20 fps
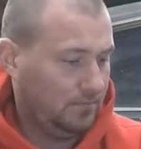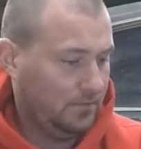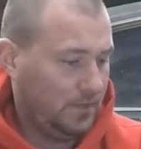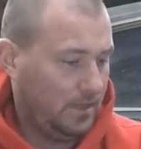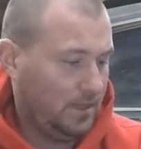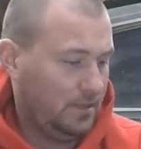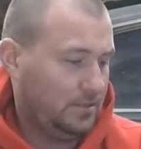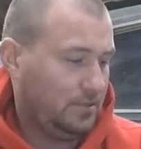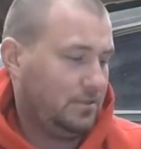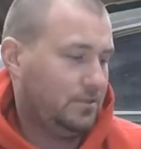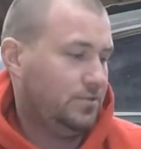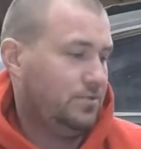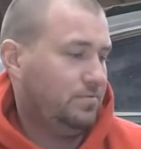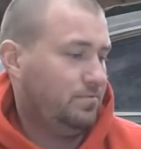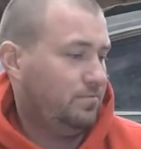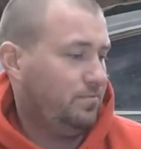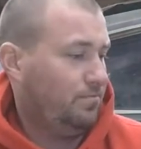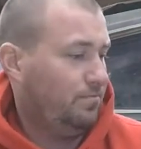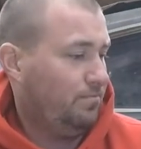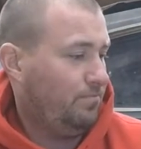It's
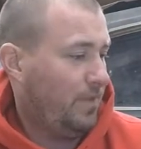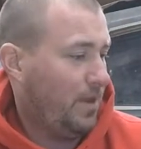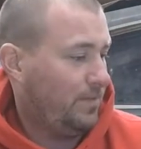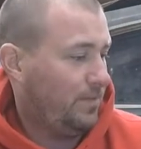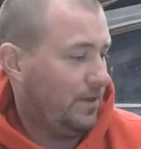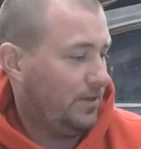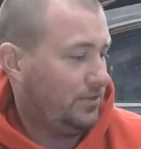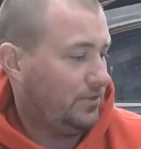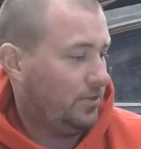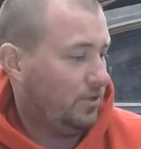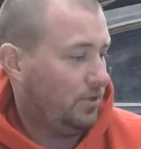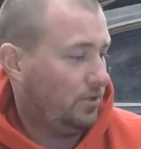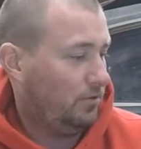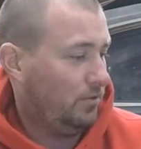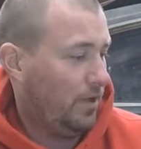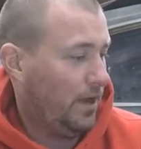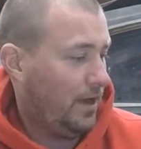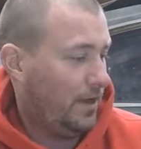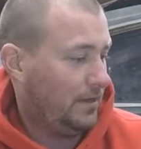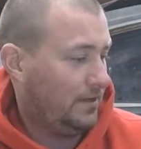made by Turtle
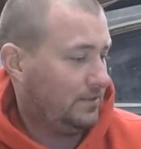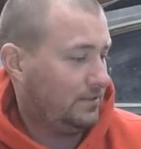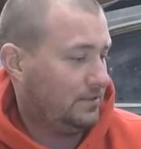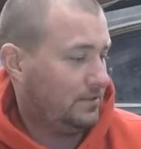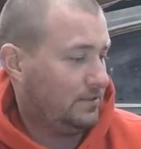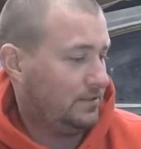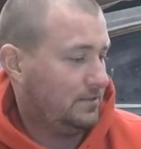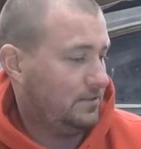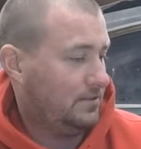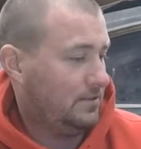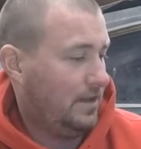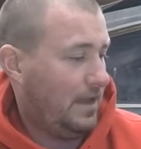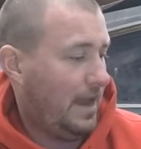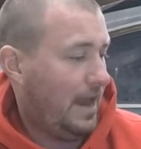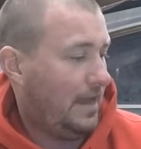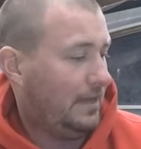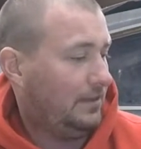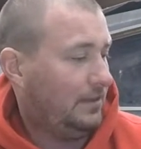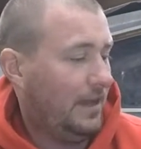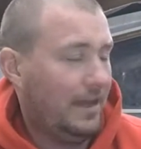Wax,
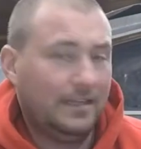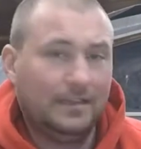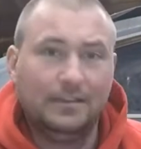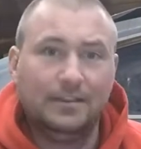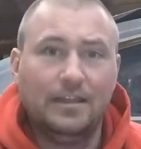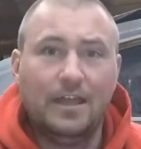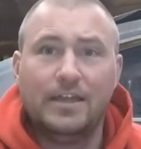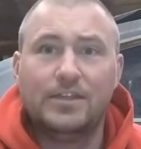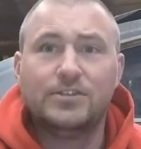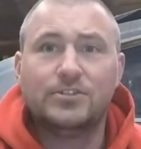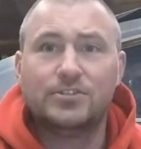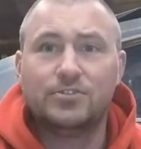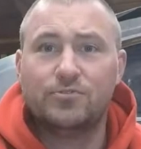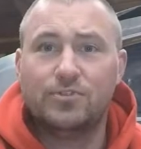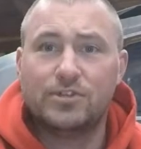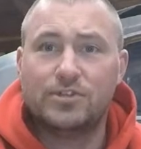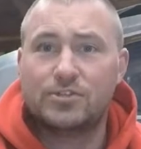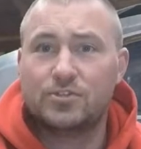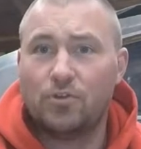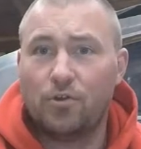Headlight Lens
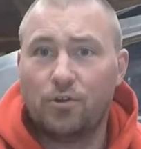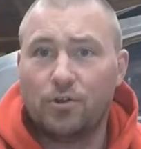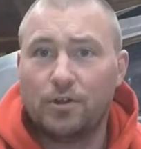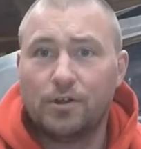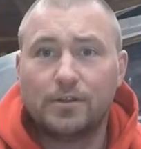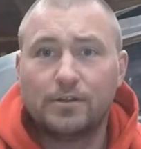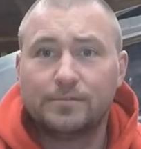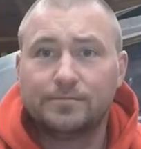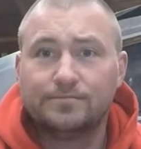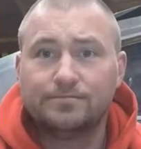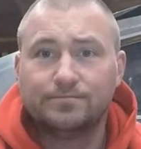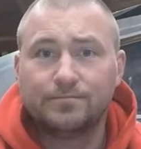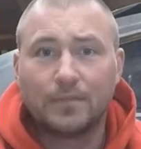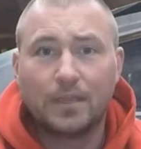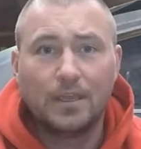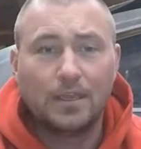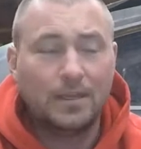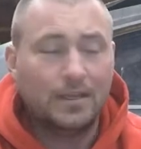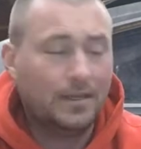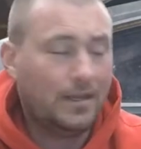Restorer.
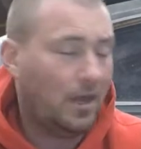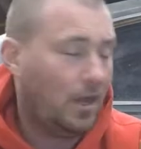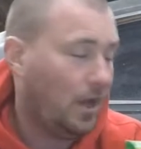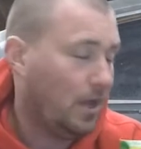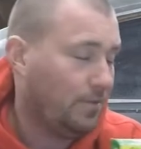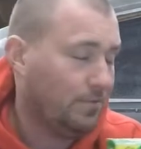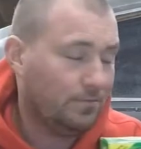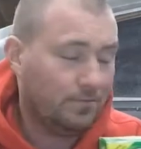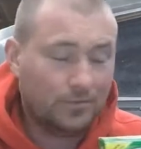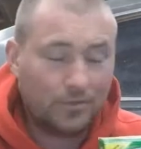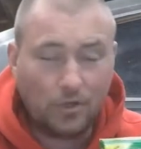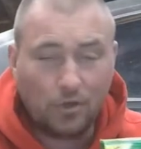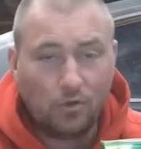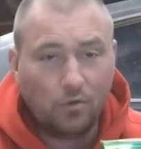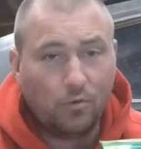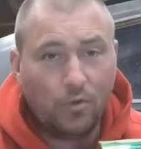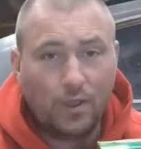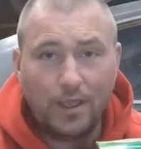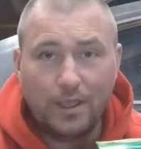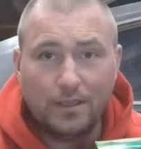Now I'm in no
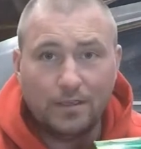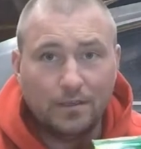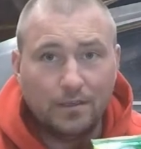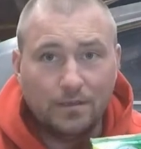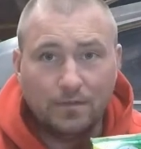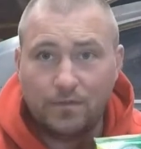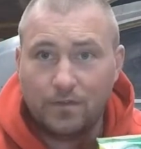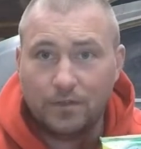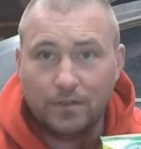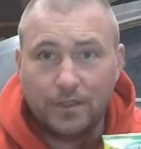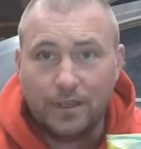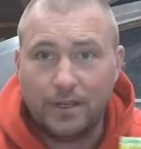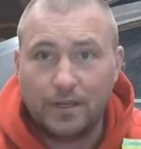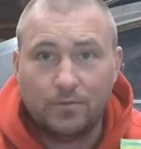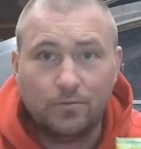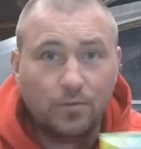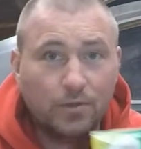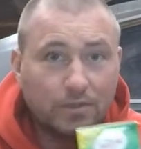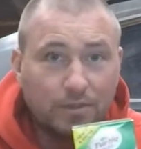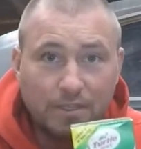way
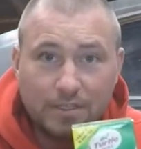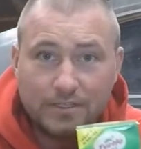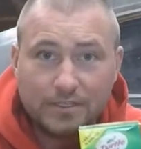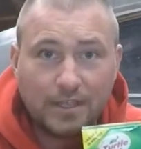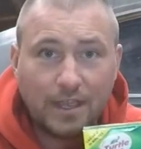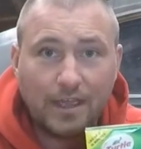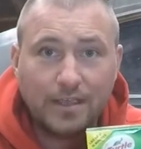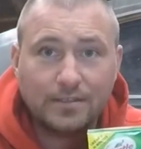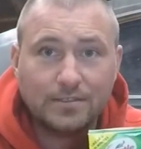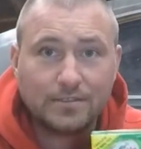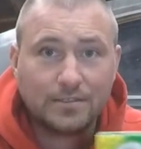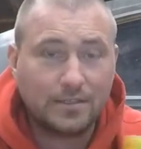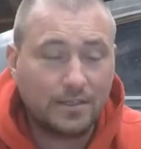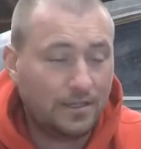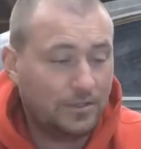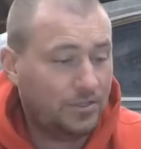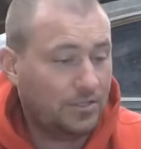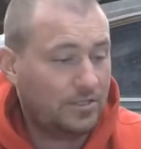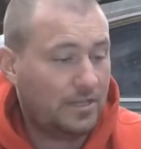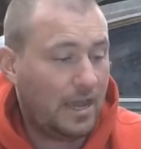affiliated with these guys. It
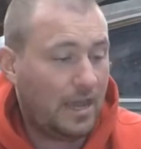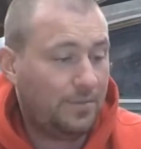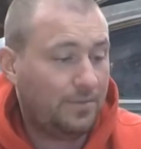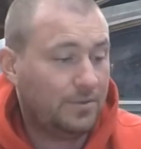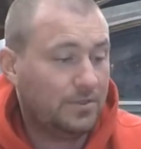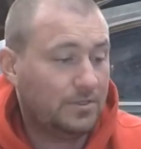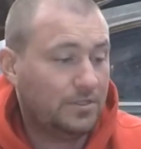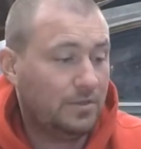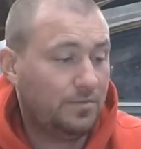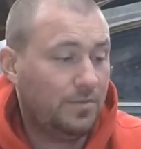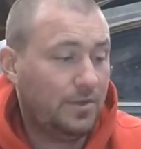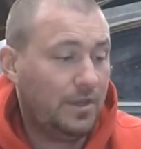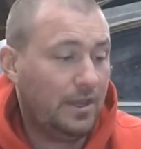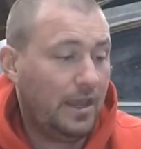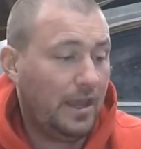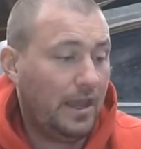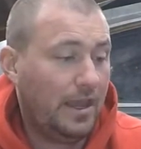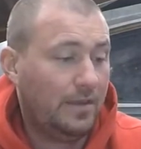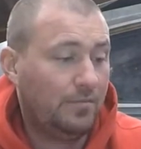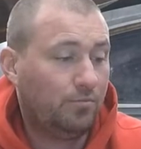just happens to
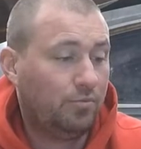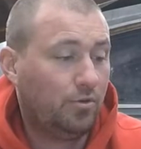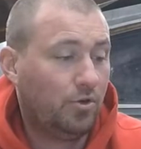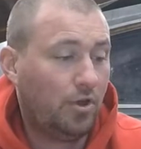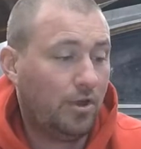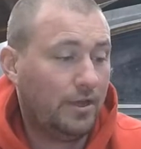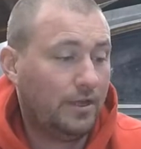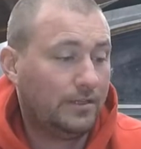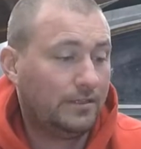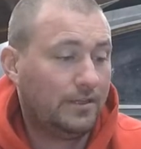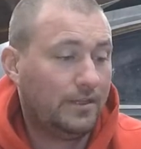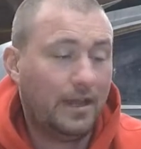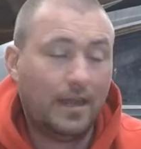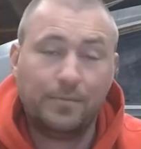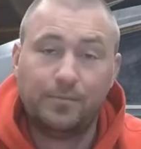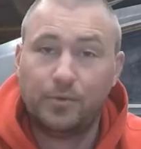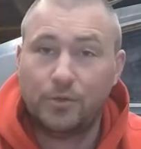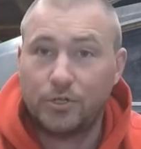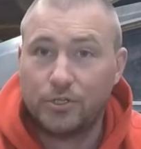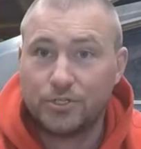be a product that I
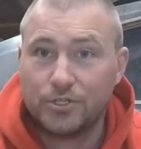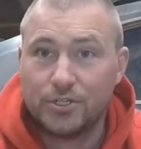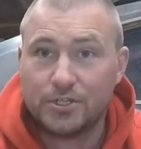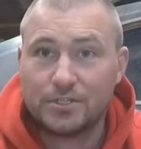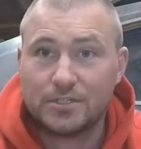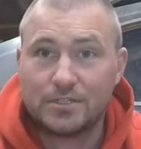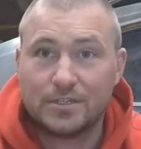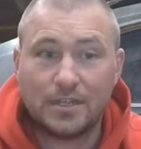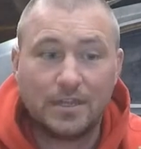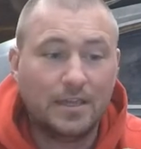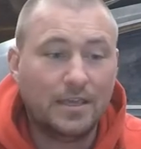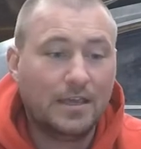purchased.